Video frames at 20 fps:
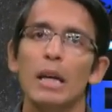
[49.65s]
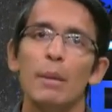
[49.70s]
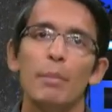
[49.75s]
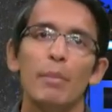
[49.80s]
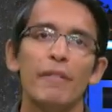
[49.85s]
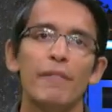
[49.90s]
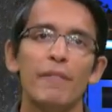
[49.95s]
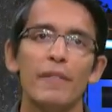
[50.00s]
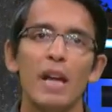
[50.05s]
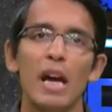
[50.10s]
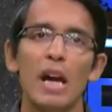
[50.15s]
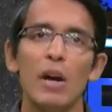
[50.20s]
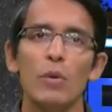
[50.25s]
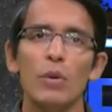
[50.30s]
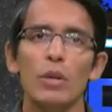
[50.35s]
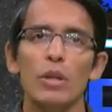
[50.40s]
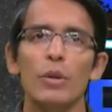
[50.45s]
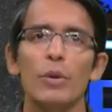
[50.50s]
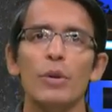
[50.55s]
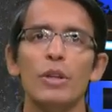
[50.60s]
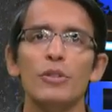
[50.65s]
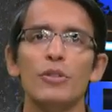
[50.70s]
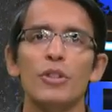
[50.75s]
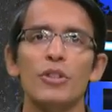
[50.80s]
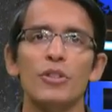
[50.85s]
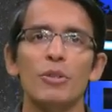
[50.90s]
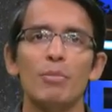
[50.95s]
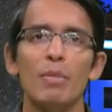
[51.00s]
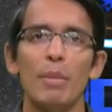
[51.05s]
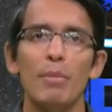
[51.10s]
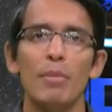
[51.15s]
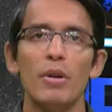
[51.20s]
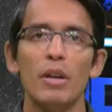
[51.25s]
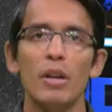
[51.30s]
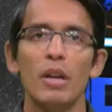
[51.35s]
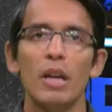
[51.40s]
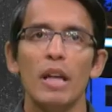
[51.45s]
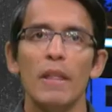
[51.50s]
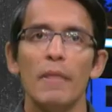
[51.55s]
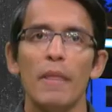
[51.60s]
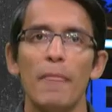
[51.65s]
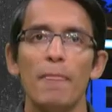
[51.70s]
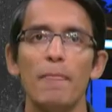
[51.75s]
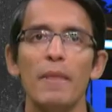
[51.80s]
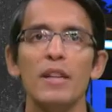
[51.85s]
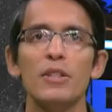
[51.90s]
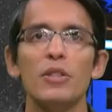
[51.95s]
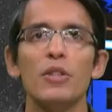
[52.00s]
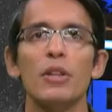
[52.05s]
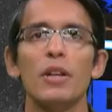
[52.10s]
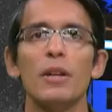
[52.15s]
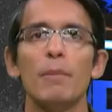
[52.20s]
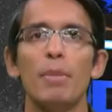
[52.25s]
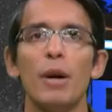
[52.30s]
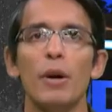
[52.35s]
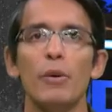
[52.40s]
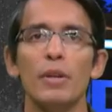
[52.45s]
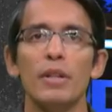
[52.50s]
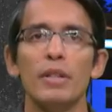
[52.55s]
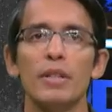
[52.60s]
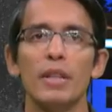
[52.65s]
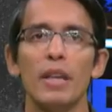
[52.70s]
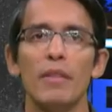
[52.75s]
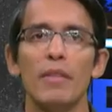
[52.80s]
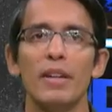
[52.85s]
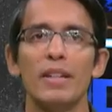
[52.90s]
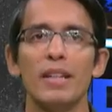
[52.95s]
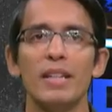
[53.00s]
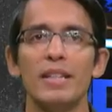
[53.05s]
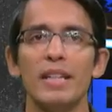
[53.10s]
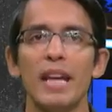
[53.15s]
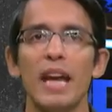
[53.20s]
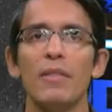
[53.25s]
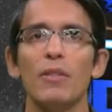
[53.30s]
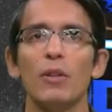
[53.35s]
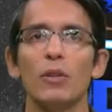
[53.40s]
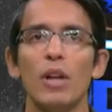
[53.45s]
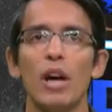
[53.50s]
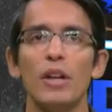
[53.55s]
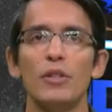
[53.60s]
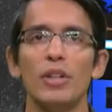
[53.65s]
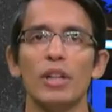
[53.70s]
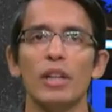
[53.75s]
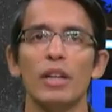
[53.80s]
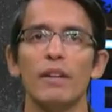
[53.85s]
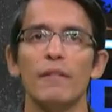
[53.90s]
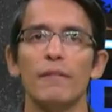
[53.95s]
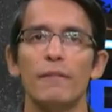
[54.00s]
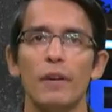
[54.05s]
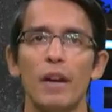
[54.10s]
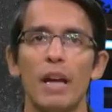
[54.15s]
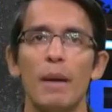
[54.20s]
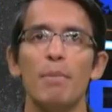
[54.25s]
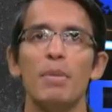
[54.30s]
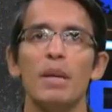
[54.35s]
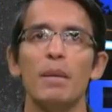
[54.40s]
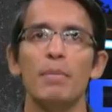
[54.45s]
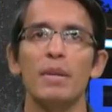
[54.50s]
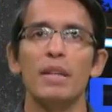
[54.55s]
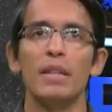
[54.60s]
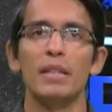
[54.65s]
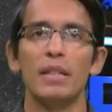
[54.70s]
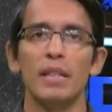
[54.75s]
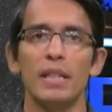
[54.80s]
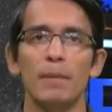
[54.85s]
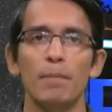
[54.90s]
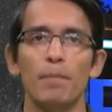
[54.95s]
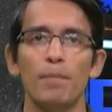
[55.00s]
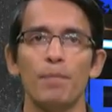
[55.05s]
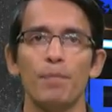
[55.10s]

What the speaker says: but for now, you can just remember that these are the components that contain the logic for Mppt.